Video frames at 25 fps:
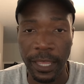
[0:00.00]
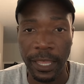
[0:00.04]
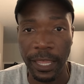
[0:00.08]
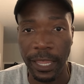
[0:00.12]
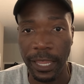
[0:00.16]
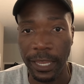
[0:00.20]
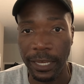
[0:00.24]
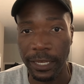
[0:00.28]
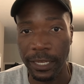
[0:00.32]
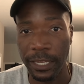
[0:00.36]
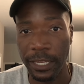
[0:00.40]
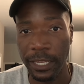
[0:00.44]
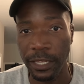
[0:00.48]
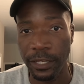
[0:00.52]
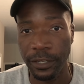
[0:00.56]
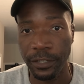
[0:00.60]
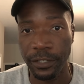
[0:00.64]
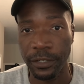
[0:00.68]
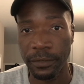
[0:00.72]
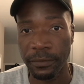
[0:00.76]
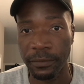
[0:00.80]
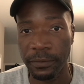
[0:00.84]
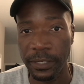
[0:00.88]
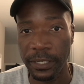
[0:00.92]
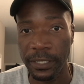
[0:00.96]
And each
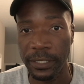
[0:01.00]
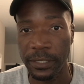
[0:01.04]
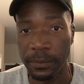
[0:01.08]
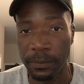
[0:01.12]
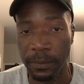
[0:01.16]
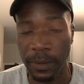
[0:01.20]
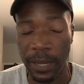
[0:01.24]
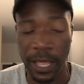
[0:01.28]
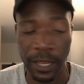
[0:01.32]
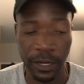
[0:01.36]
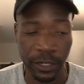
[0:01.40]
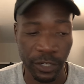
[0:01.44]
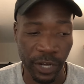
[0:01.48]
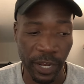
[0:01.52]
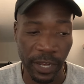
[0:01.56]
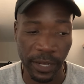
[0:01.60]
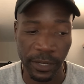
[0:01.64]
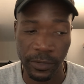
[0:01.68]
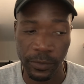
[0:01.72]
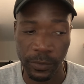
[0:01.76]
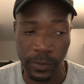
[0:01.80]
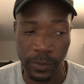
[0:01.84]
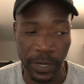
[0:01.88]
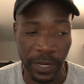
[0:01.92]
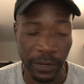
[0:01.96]
of these
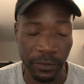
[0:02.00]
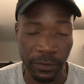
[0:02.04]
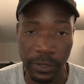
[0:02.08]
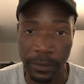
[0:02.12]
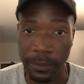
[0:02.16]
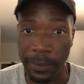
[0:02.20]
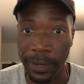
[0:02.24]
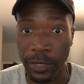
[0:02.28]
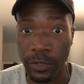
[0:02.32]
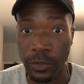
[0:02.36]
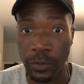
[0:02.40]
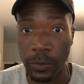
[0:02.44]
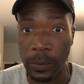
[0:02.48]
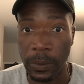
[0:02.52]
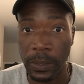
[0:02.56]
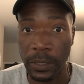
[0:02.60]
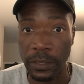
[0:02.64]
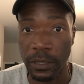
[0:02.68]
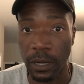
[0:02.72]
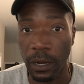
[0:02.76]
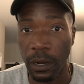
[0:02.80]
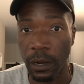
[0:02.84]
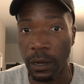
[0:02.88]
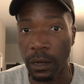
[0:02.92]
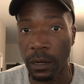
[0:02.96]
blockchains, whatever the major ones
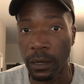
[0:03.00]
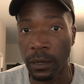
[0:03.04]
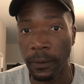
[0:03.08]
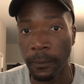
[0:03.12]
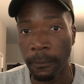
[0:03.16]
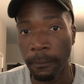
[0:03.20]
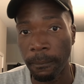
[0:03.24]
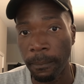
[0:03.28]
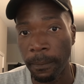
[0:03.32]
are,